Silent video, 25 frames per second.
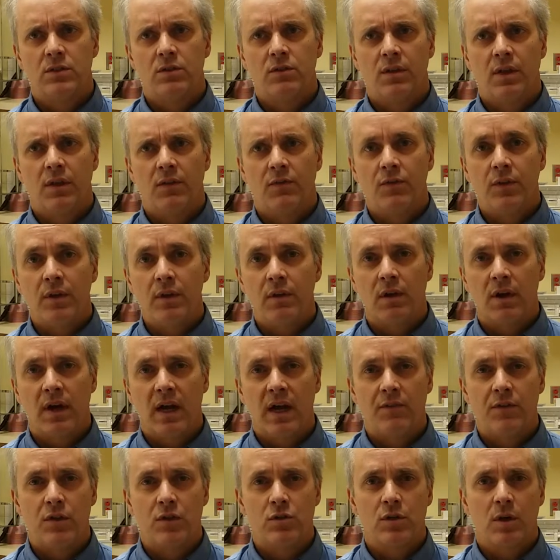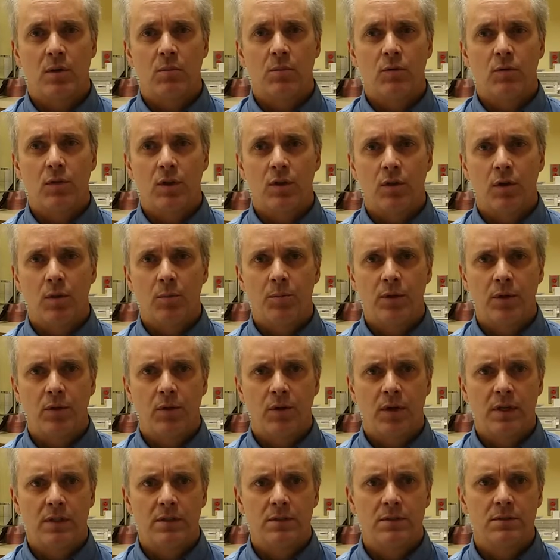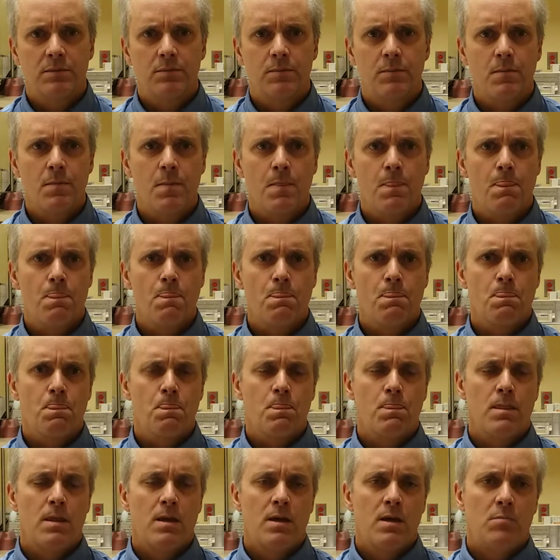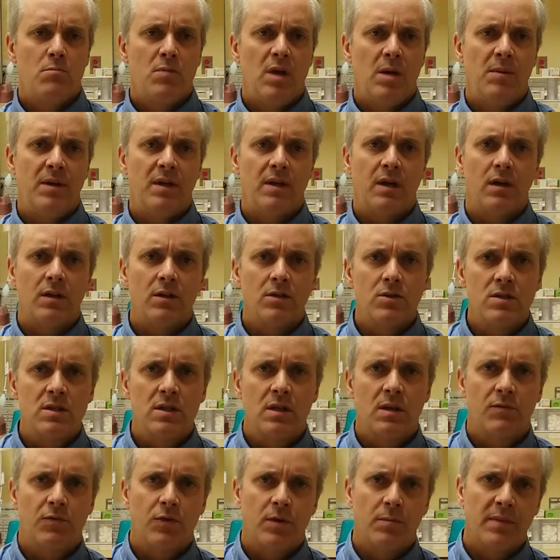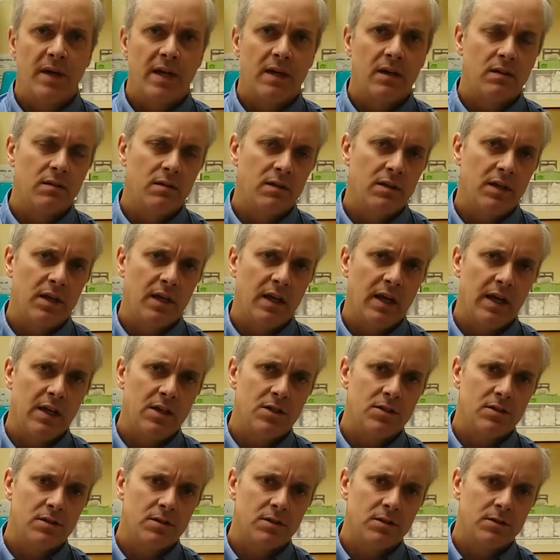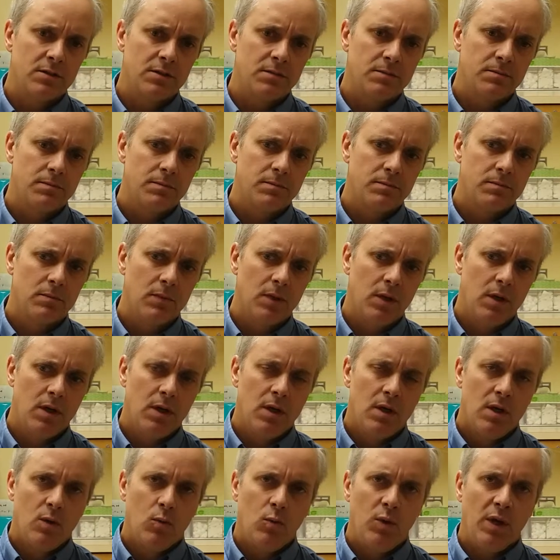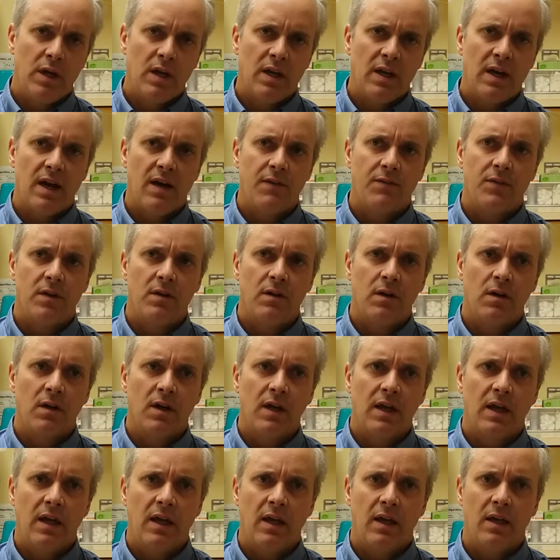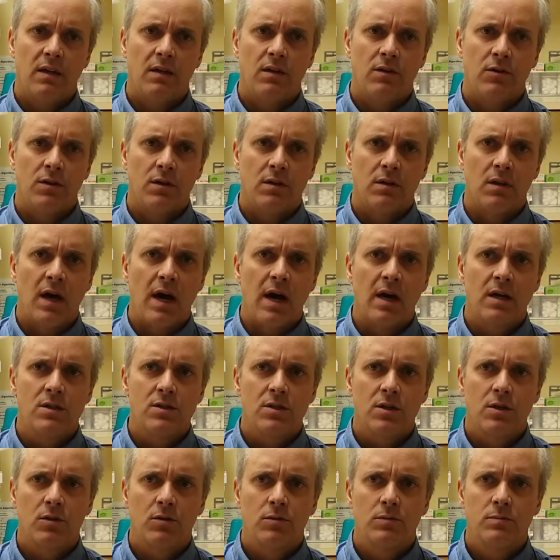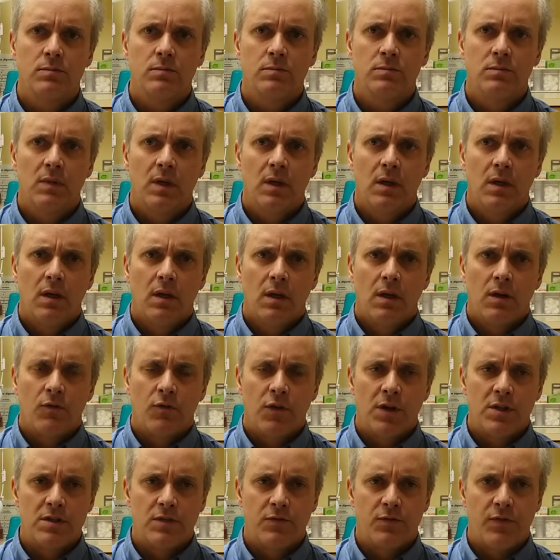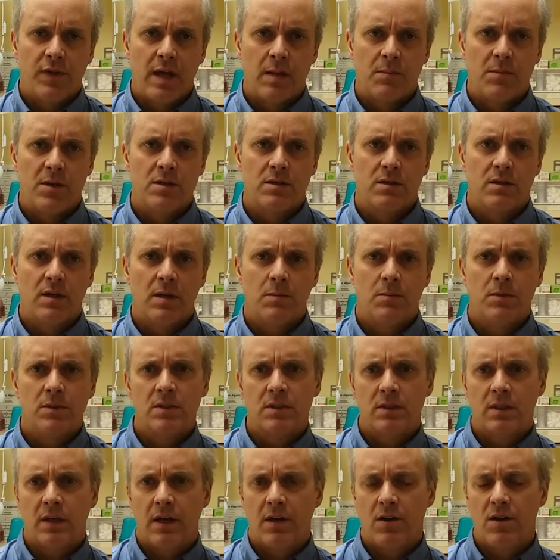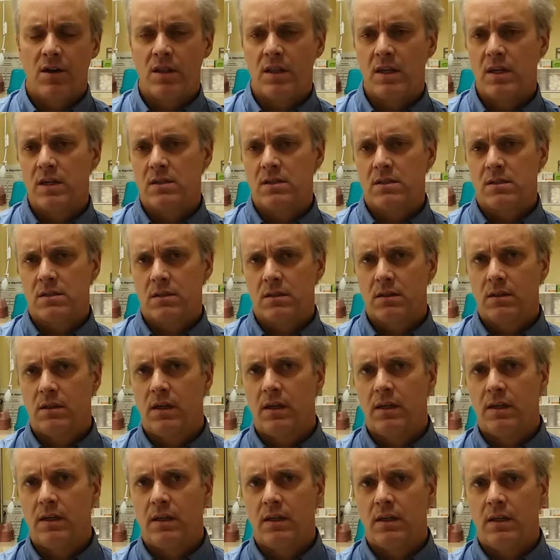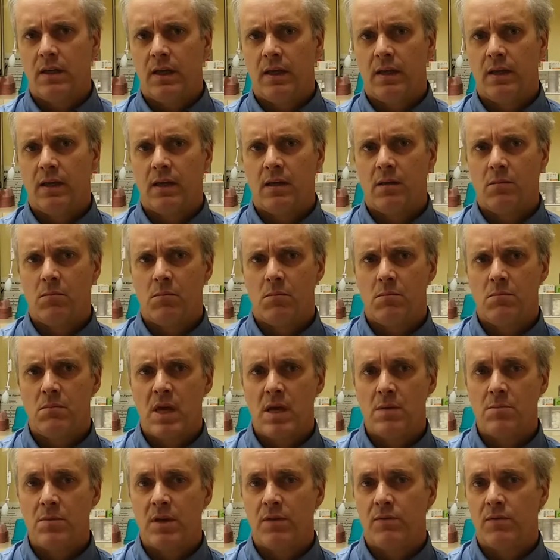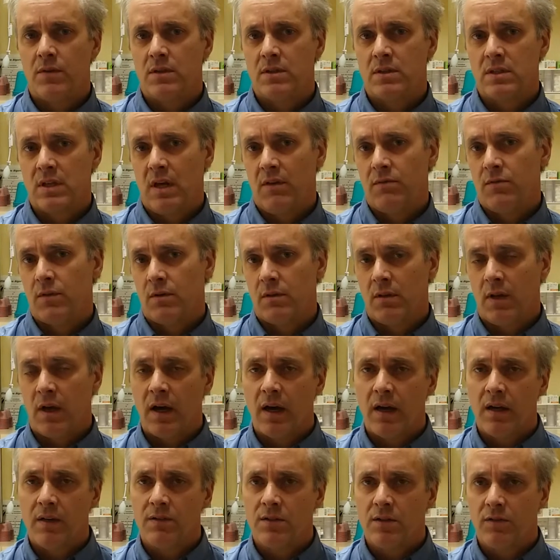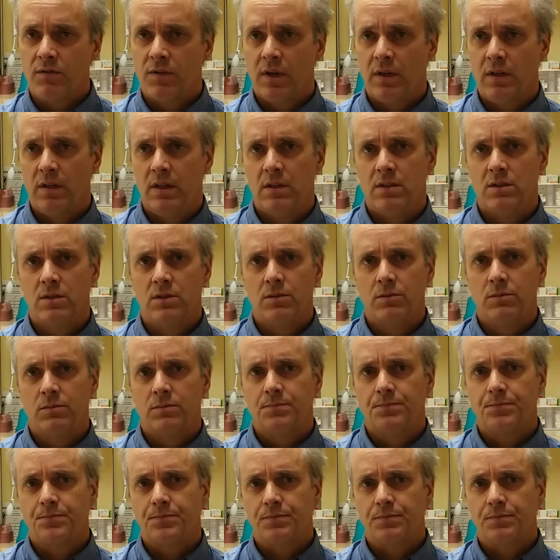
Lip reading: who they feel are having trouble with opioids, maybe not using them for medical indications. We can have the Narcan or naloxone. Friends and families are able to carry this and maybe even save their lives if they need to.